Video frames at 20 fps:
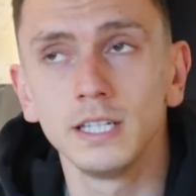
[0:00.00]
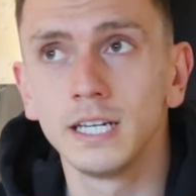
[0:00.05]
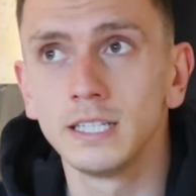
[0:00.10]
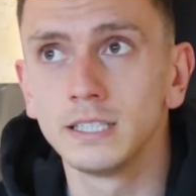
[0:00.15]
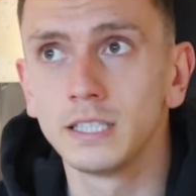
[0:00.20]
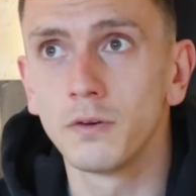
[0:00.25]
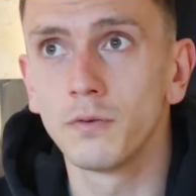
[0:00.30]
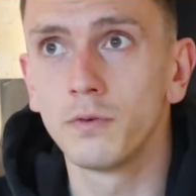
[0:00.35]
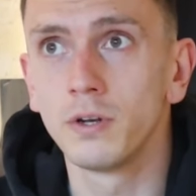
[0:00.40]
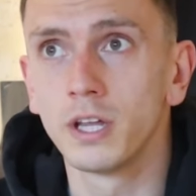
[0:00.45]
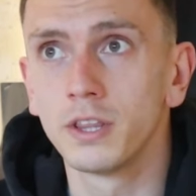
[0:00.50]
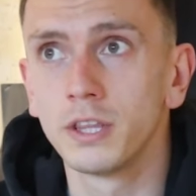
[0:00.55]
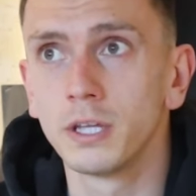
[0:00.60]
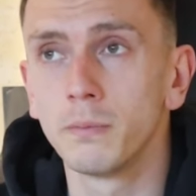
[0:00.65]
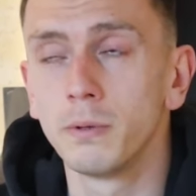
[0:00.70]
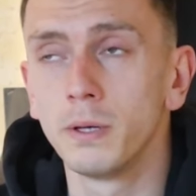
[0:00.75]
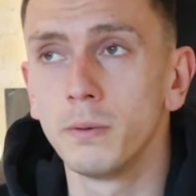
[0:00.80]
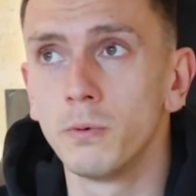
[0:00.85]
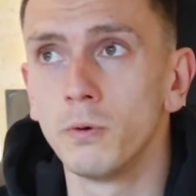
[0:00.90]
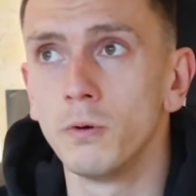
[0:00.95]
Yeah, definitely. I
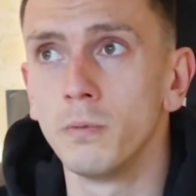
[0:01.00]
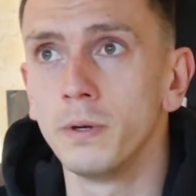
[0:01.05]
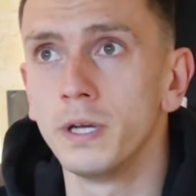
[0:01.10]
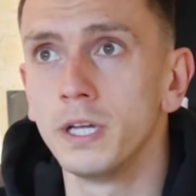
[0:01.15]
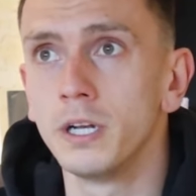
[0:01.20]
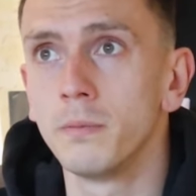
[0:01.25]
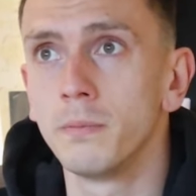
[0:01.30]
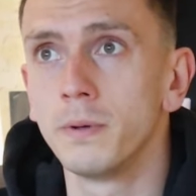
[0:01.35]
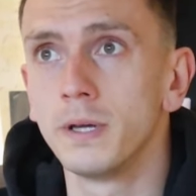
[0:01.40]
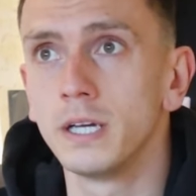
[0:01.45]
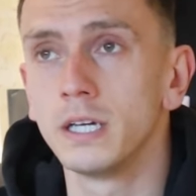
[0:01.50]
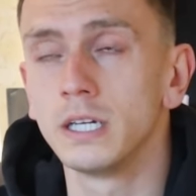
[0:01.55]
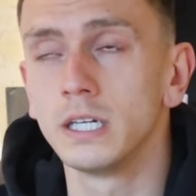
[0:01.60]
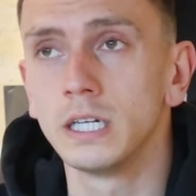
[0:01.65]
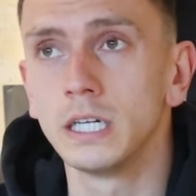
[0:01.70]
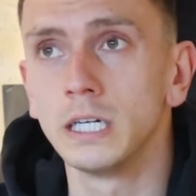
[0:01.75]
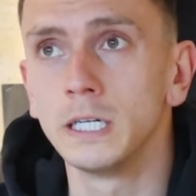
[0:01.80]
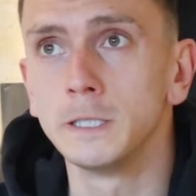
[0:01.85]
think people were being a bit